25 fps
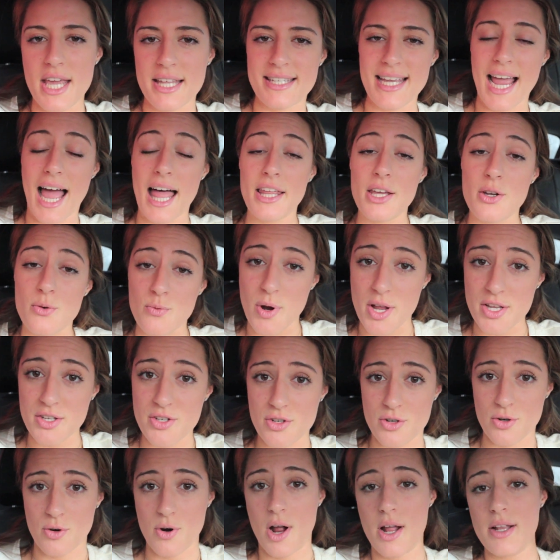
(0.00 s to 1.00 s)
Italian
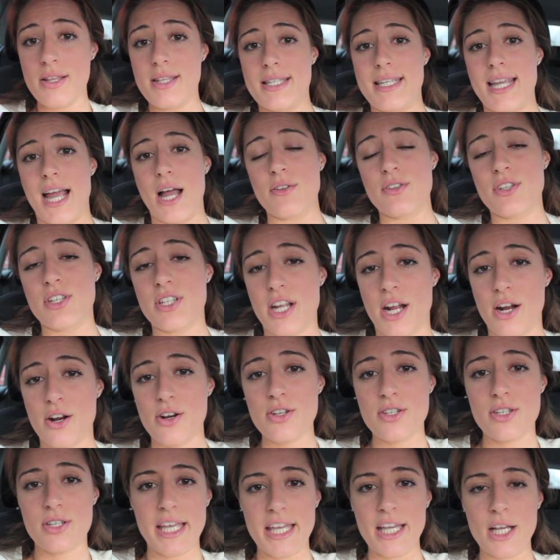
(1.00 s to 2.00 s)
restaurant
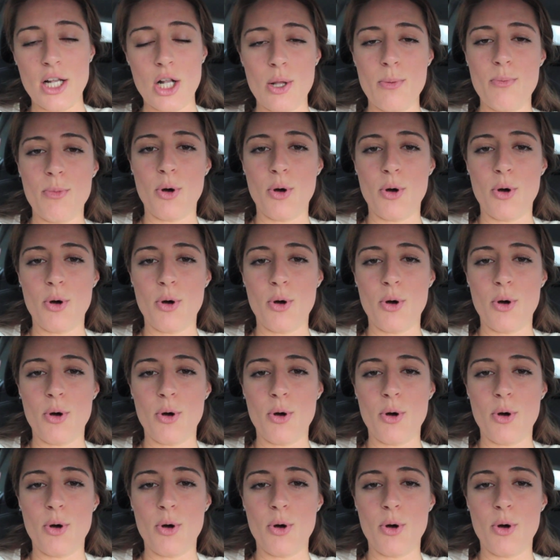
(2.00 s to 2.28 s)
downstairs, Il